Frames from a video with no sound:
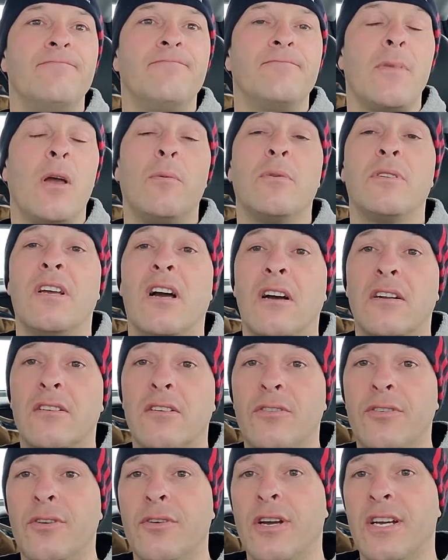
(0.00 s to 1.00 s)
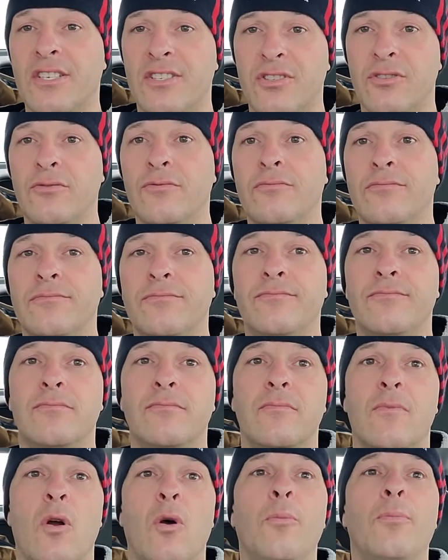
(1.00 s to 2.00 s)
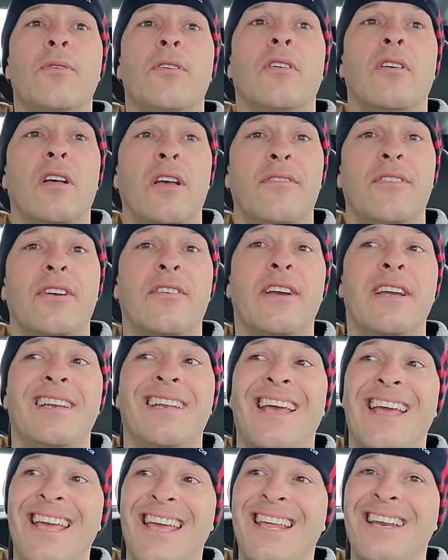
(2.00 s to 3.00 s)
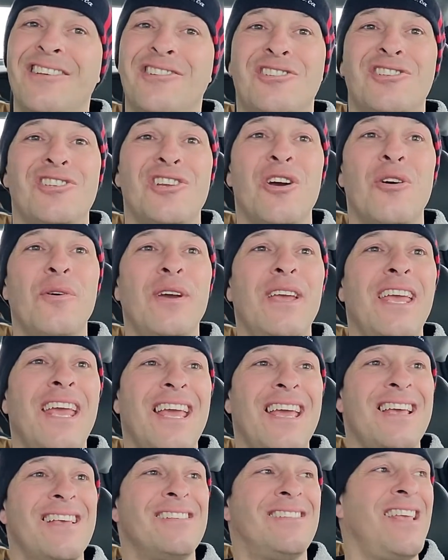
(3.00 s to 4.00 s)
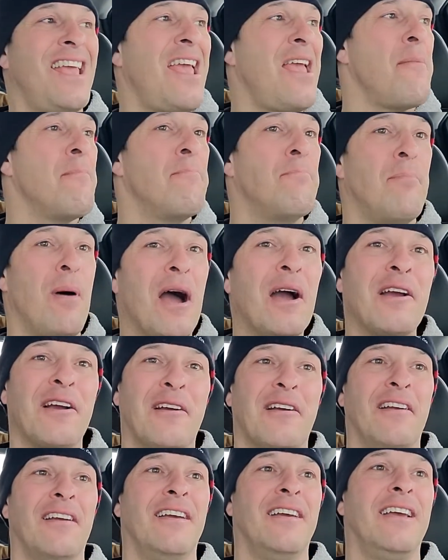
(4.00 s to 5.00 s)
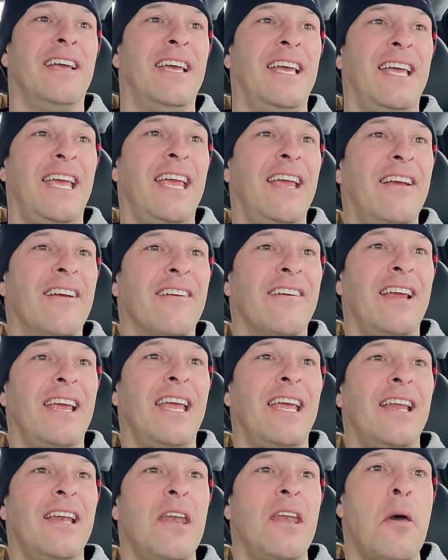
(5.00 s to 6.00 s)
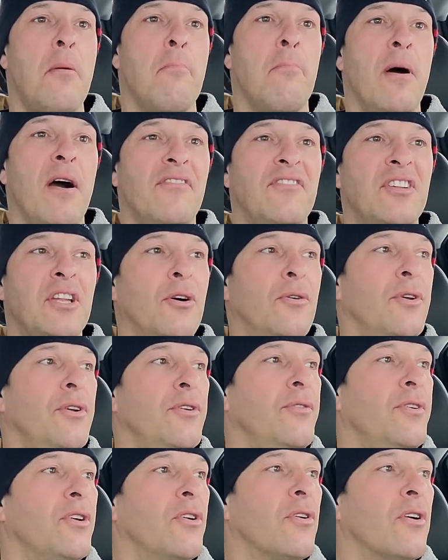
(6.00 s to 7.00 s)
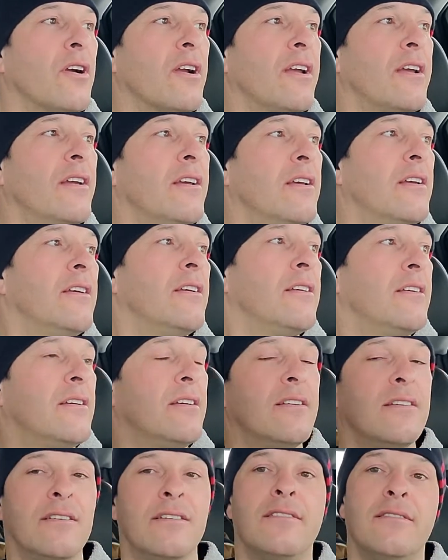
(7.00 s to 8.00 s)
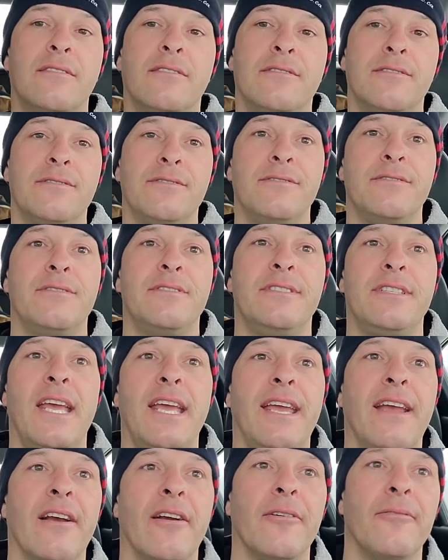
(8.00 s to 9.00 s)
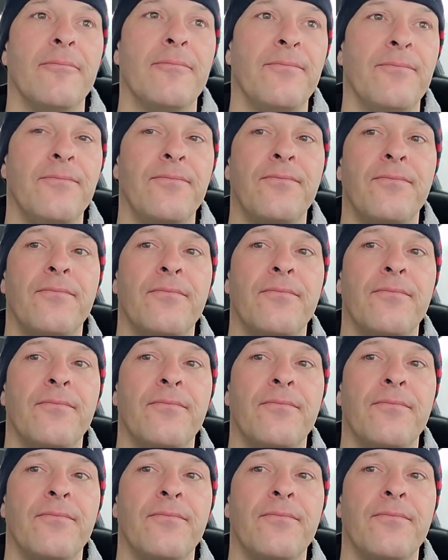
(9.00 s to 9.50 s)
we'll talk to all you guys soon. Hope you're all having a great day. It is snowy as a bugger here in Buffalo, New York. Take care.